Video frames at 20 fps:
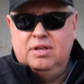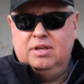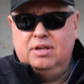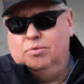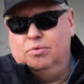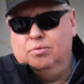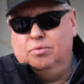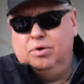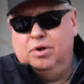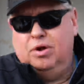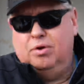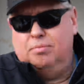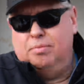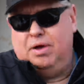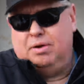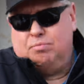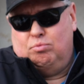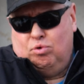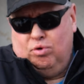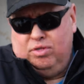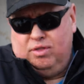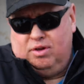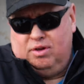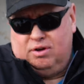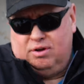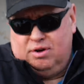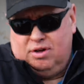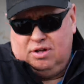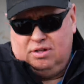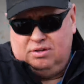we don't make more than
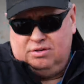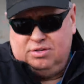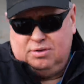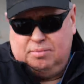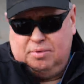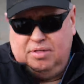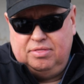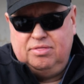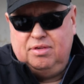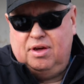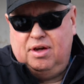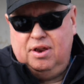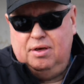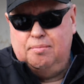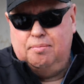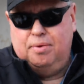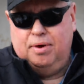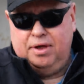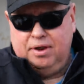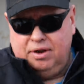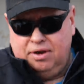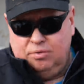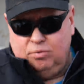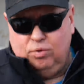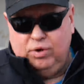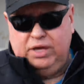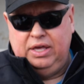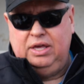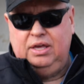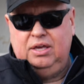$100 a month on it, but
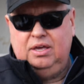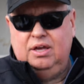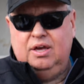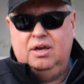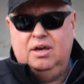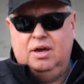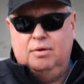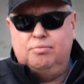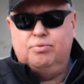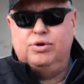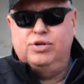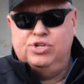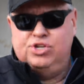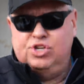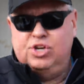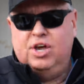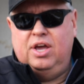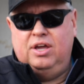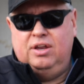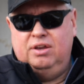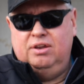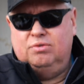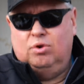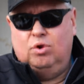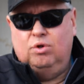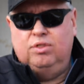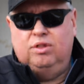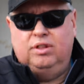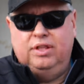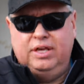we appreciate
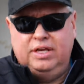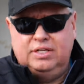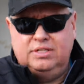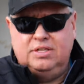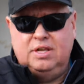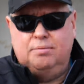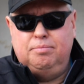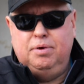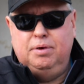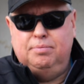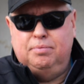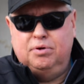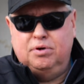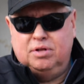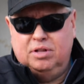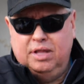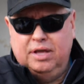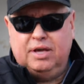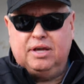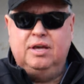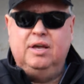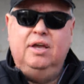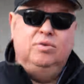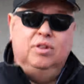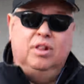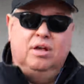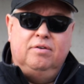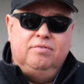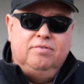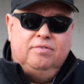all the links that people click. We
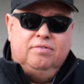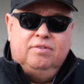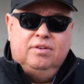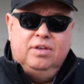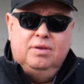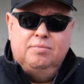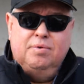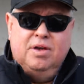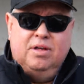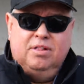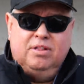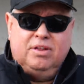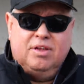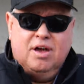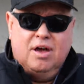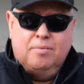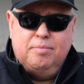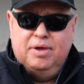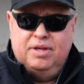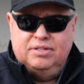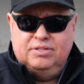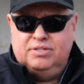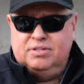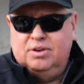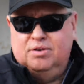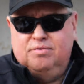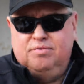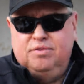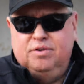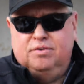love email and comments,
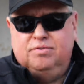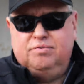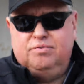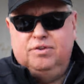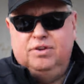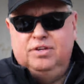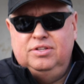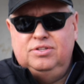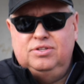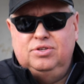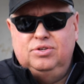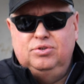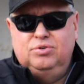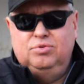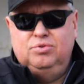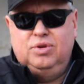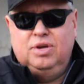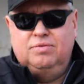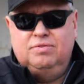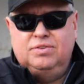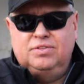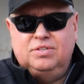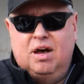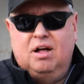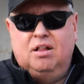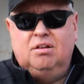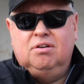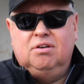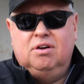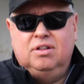so feel free to give us a
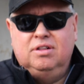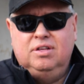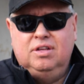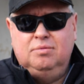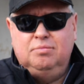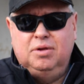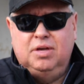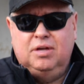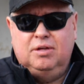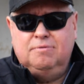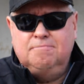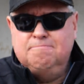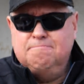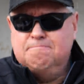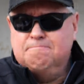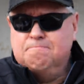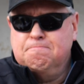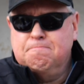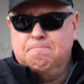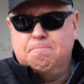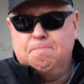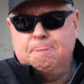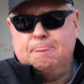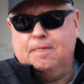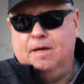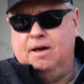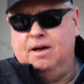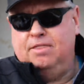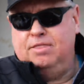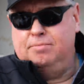holler on the email,
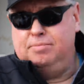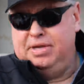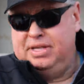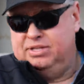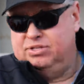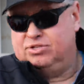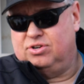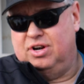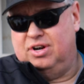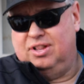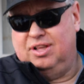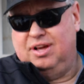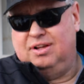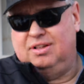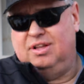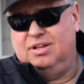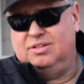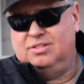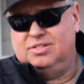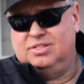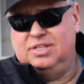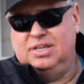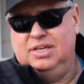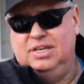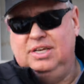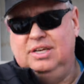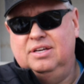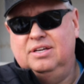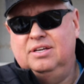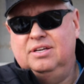the Beaten Trail
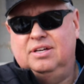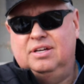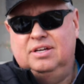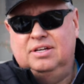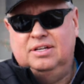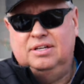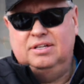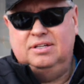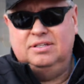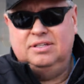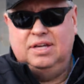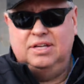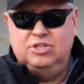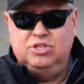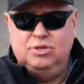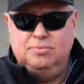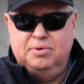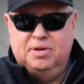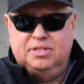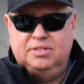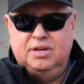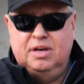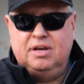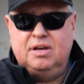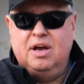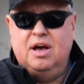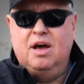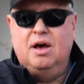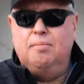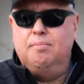LLC
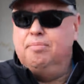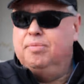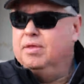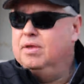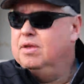@gmail.com.